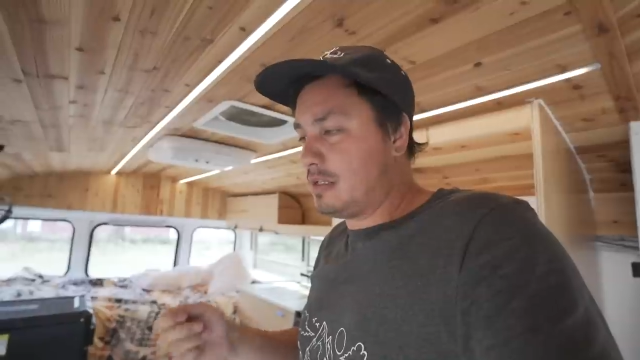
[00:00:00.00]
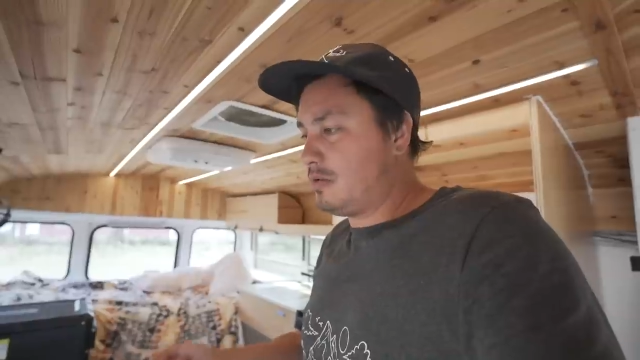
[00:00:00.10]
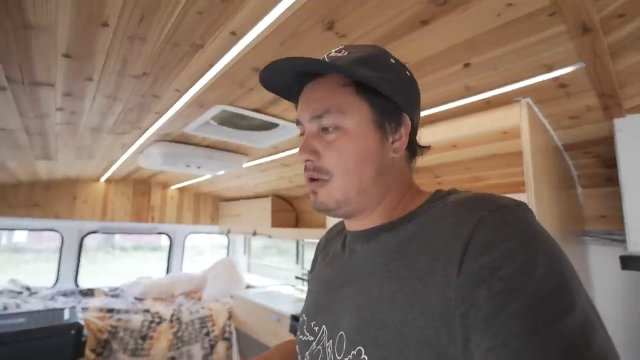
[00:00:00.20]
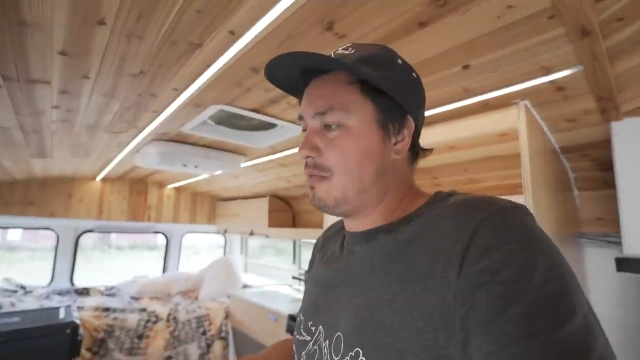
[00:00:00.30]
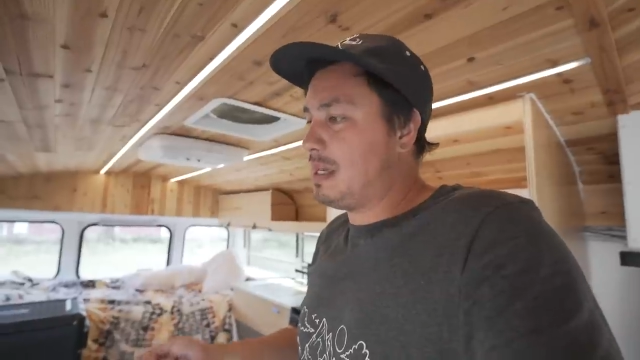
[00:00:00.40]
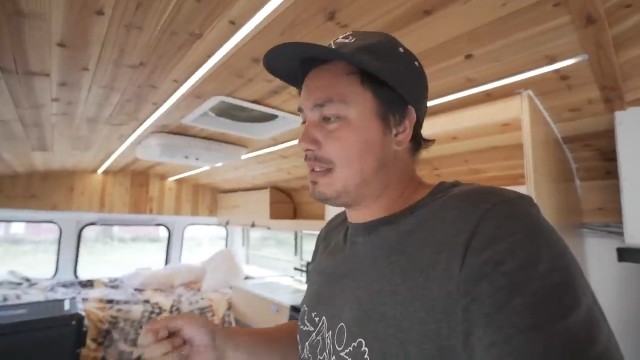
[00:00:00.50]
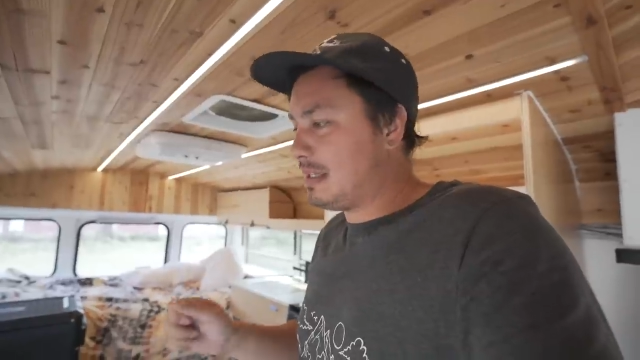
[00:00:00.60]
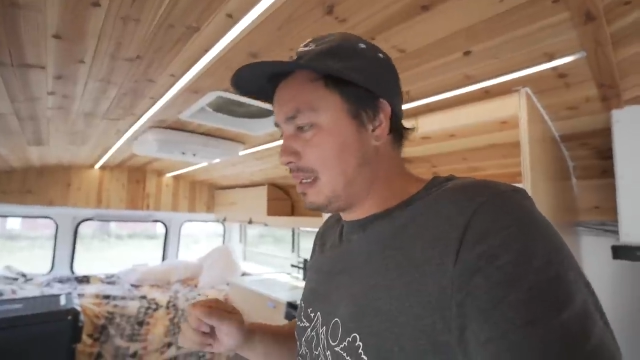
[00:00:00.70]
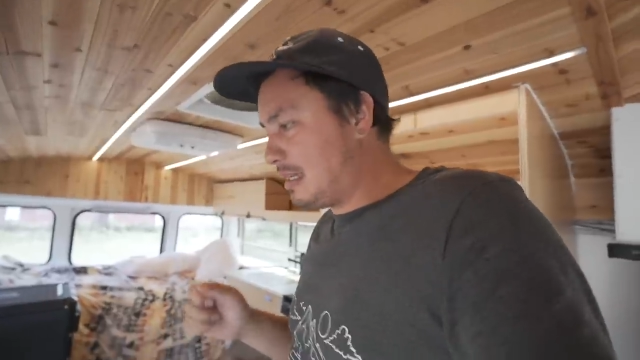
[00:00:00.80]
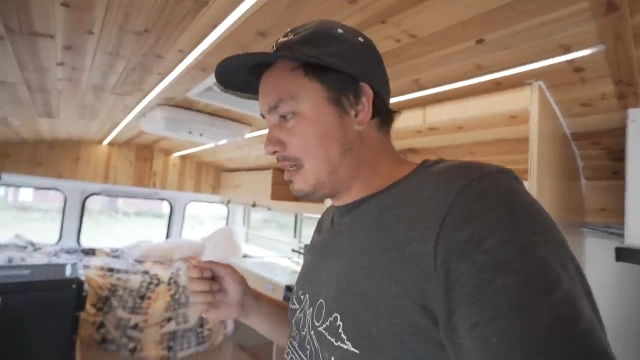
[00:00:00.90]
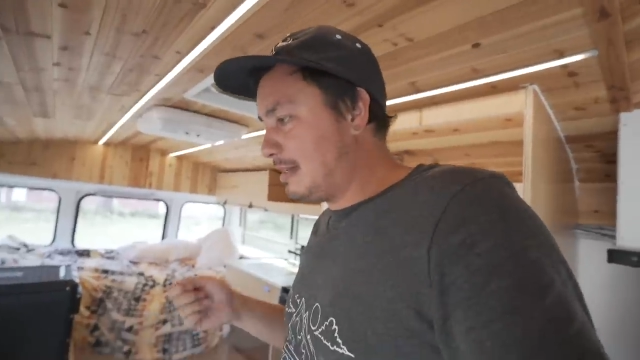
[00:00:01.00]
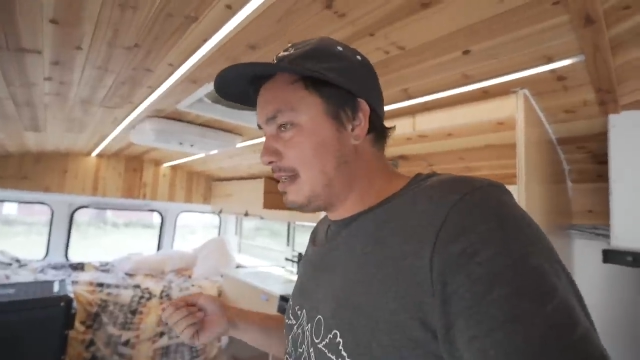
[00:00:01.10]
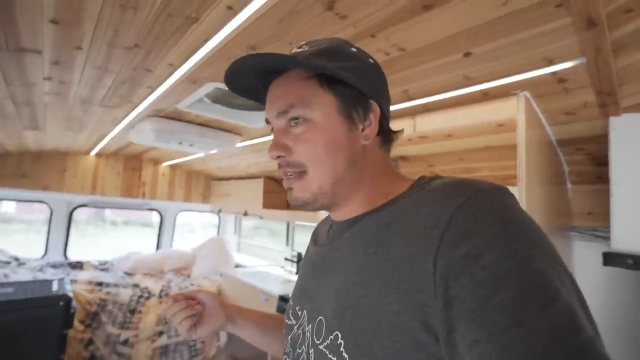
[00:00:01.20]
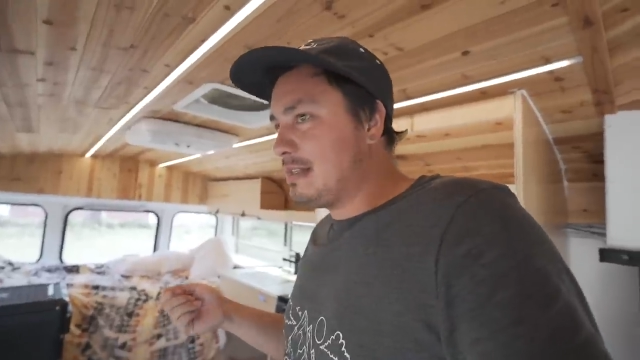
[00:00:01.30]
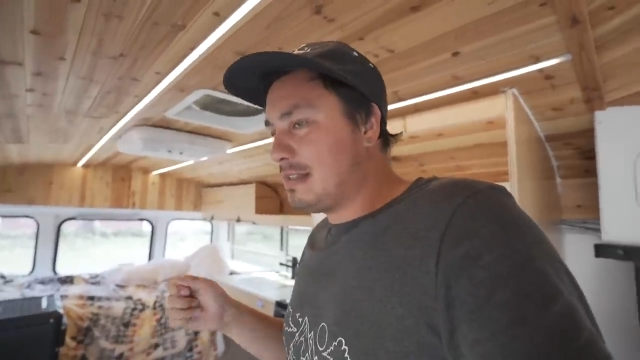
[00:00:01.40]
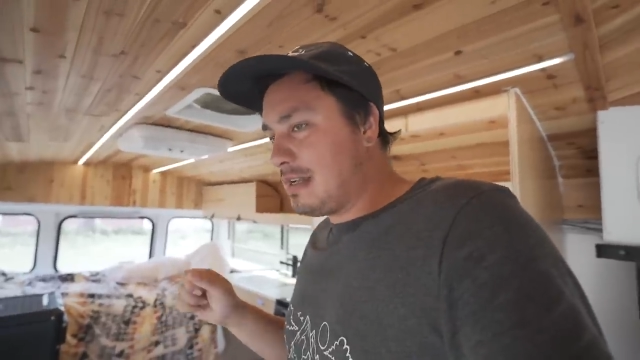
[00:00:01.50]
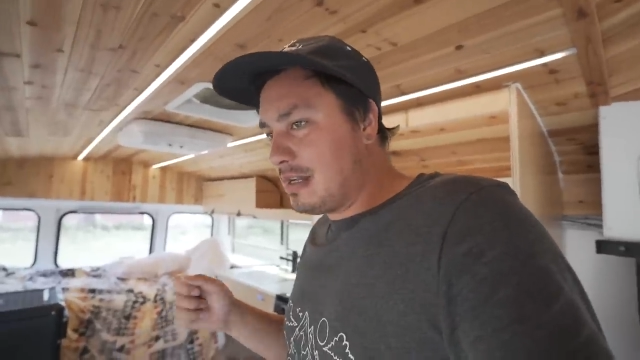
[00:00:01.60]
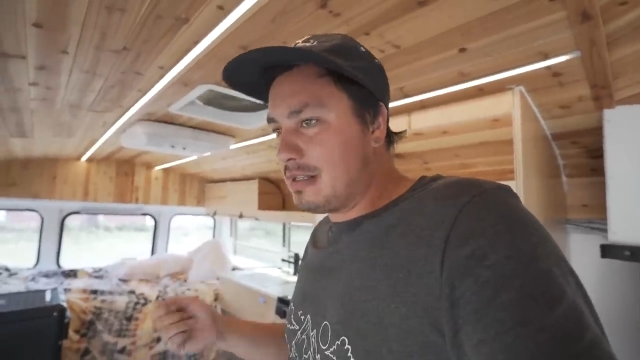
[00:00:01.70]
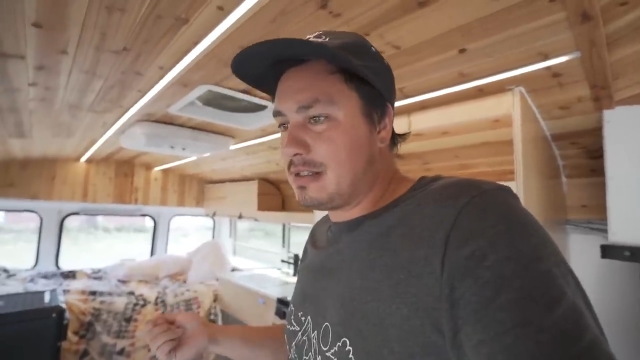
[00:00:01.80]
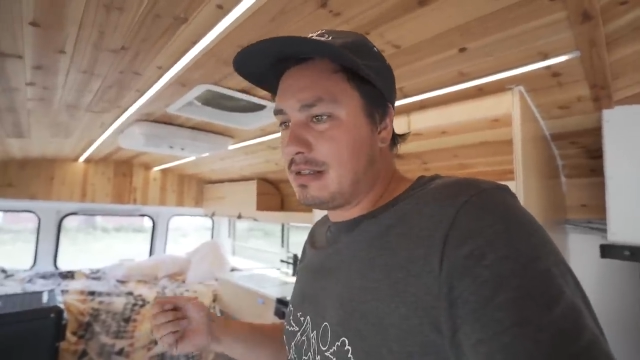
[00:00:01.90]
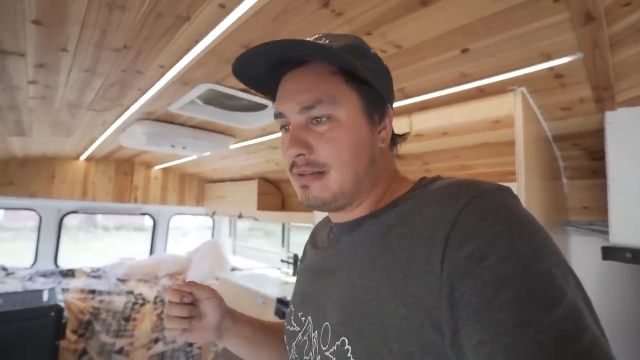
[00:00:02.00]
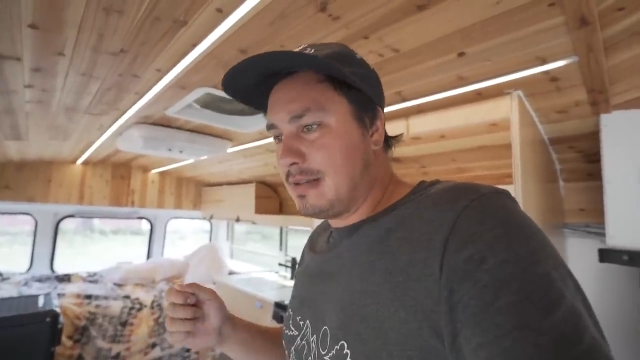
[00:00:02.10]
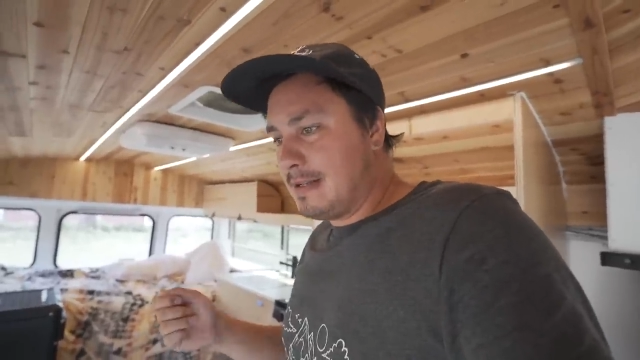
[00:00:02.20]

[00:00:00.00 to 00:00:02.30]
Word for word: So when you're mixing it, it's not necessary.